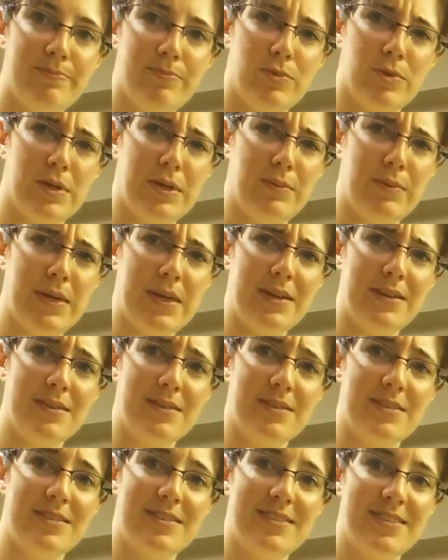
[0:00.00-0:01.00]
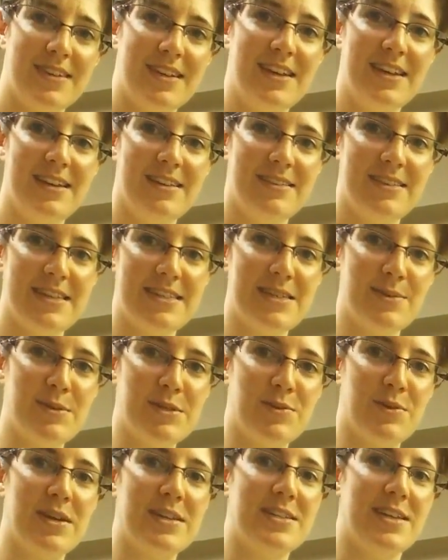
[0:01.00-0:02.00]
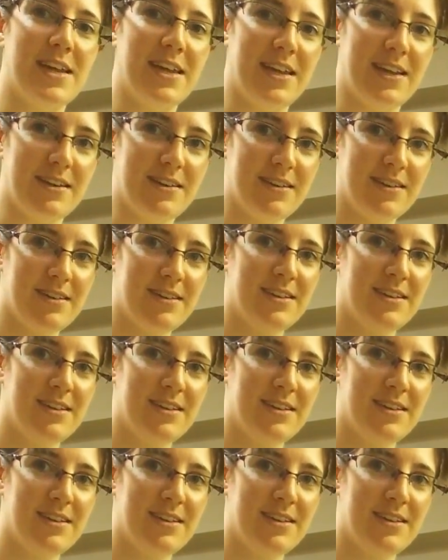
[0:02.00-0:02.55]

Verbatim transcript: three weeks? That's how much rice I eat.